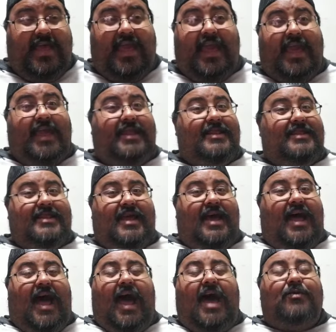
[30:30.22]
and
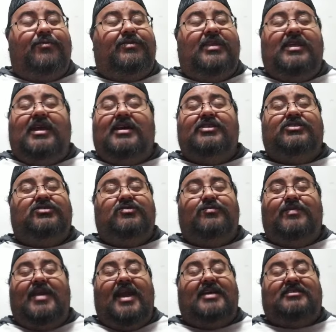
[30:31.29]
I don't think
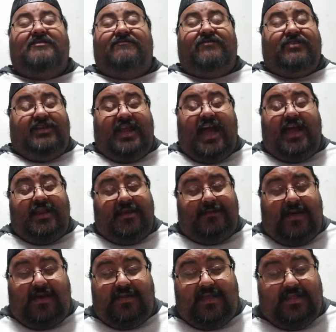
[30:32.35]
Azumi hasn't forgotten
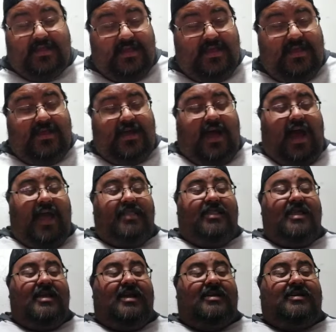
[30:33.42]
about it. I
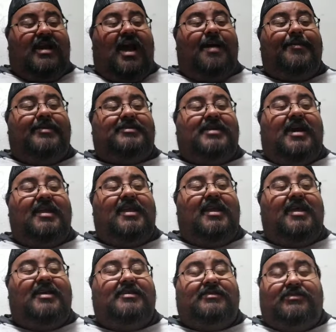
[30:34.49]
think
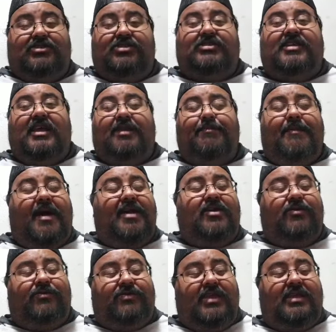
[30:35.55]
Kamitani is just like
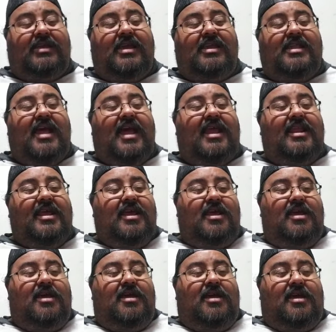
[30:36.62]
Mayu, thinking that
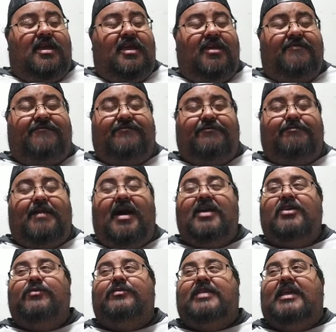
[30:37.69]
if
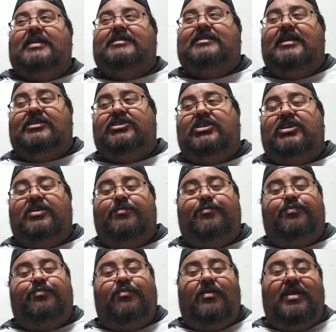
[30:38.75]
Mayu thinks that she could
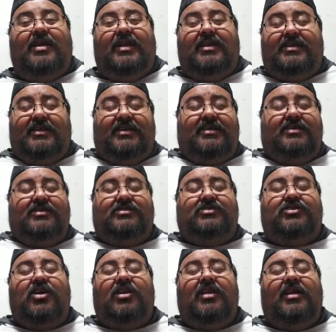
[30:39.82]
bring
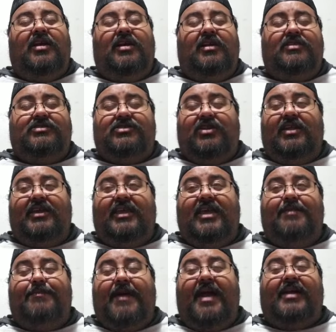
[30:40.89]
Star uh, Starlight
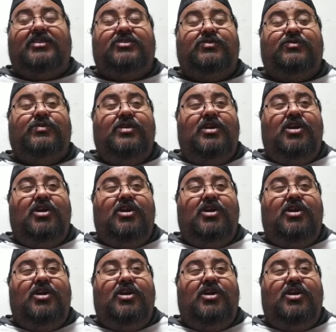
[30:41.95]
Kid back to